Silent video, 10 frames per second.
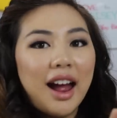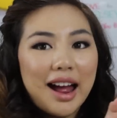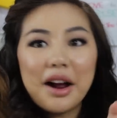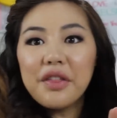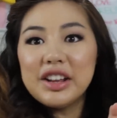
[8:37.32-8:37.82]

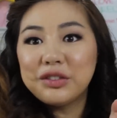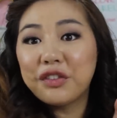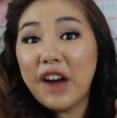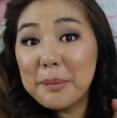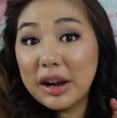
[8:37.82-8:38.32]
I got these
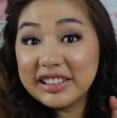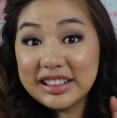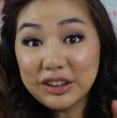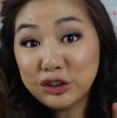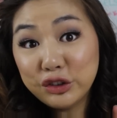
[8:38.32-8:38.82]
for $5
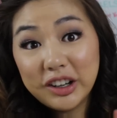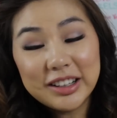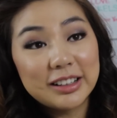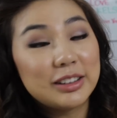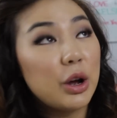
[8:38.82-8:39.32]
in
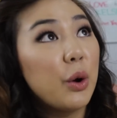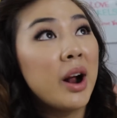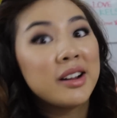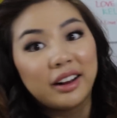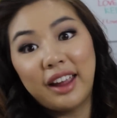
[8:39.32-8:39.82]
Australia,
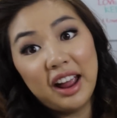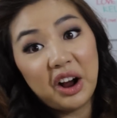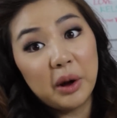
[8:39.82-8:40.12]
so can't